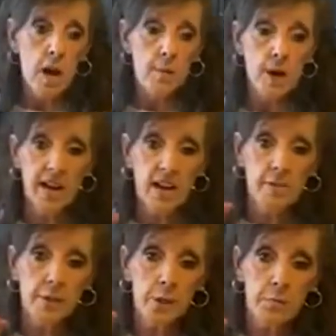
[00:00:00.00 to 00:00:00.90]
I
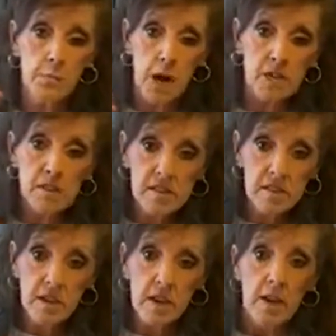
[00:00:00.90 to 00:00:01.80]
have little
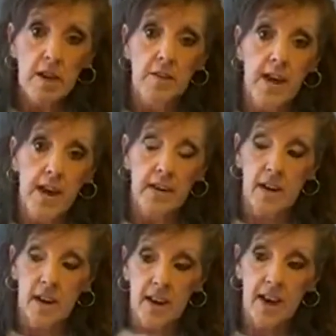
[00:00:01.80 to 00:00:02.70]
mugs
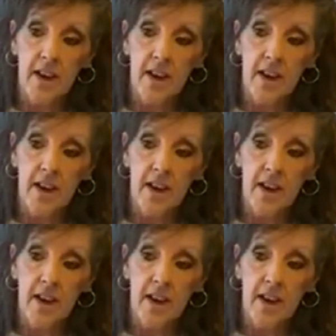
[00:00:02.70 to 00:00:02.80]
that I